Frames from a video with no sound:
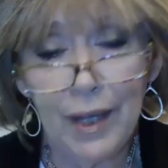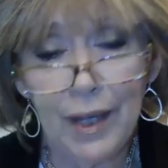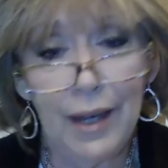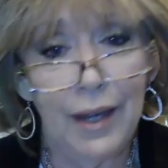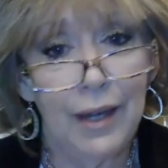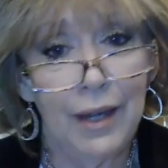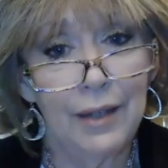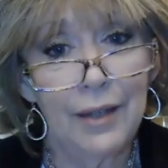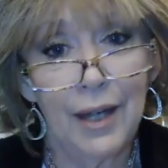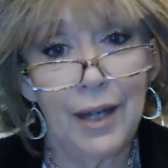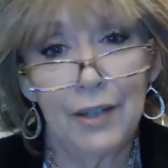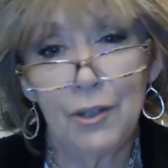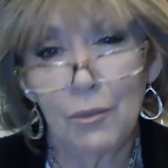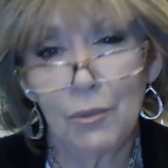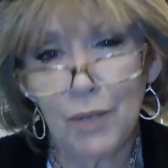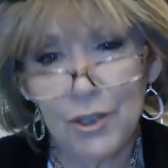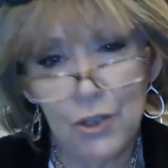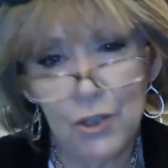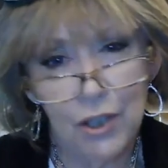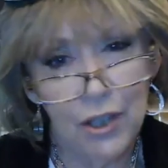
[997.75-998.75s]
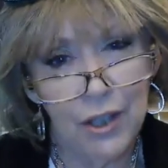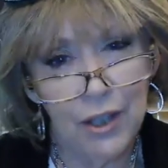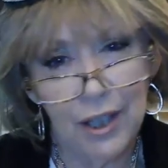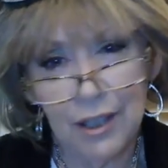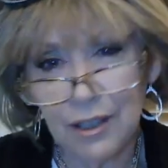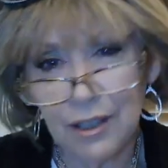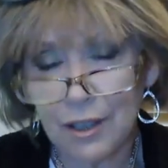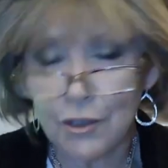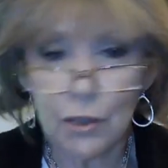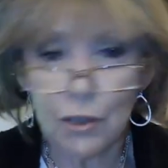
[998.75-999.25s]
And I don't want you to
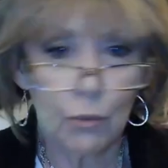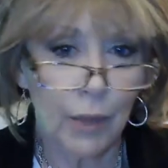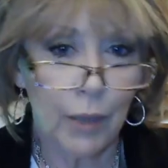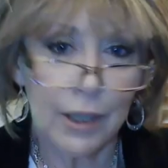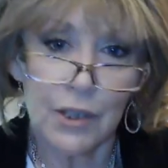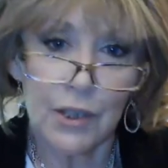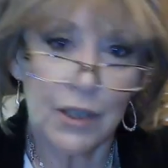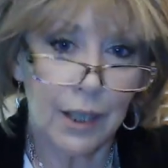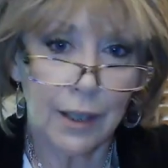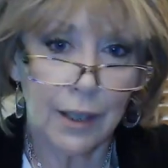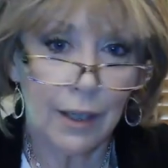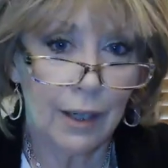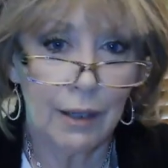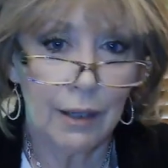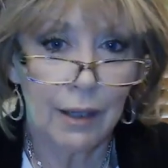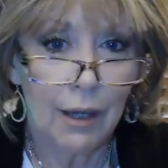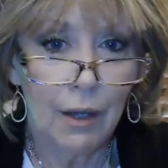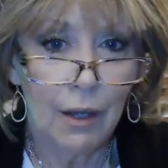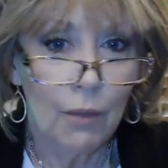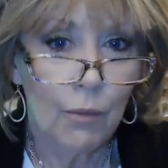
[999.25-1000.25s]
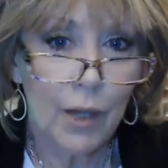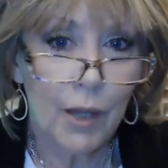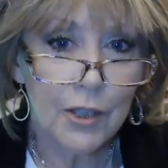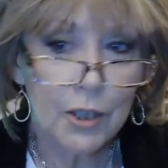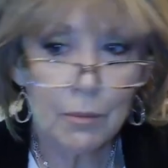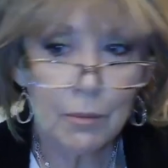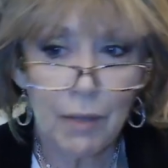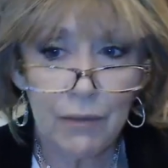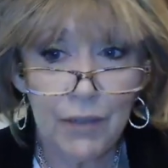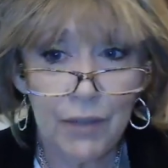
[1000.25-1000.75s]
think that you're wasting it
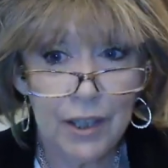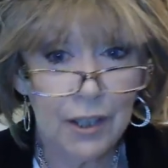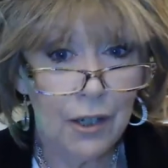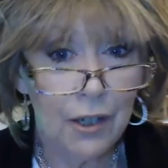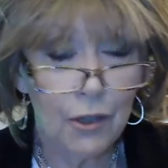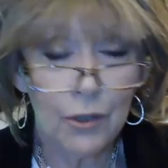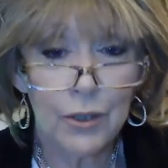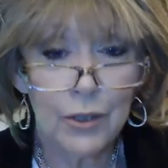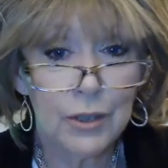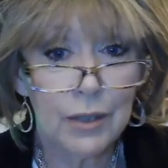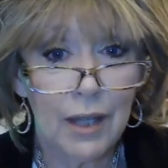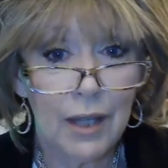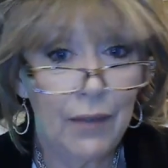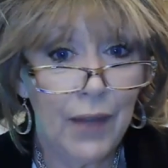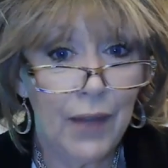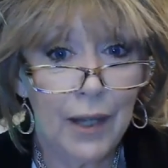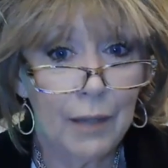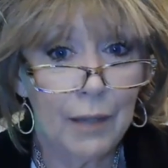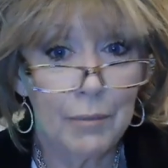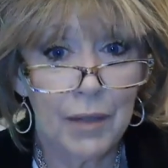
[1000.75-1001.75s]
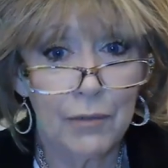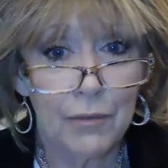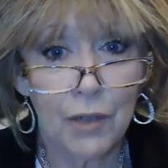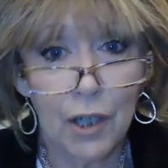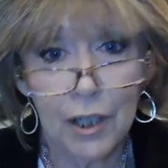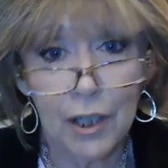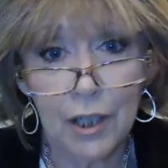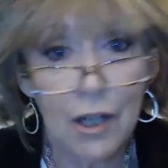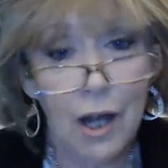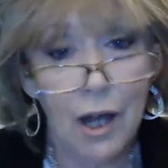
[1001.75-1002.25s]
watching my videos and then I'm never
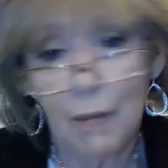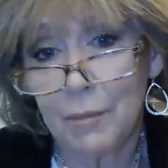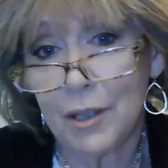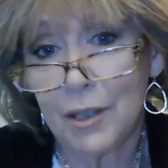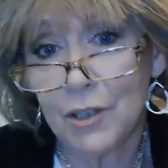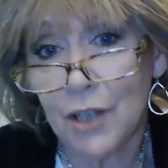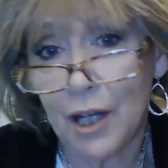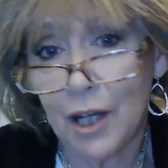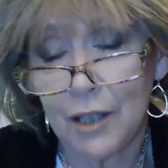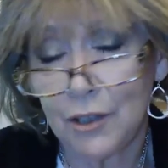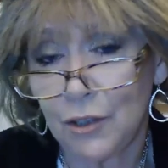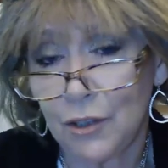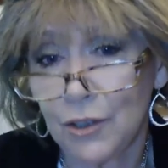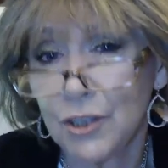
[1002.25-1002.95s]
going to comment on you.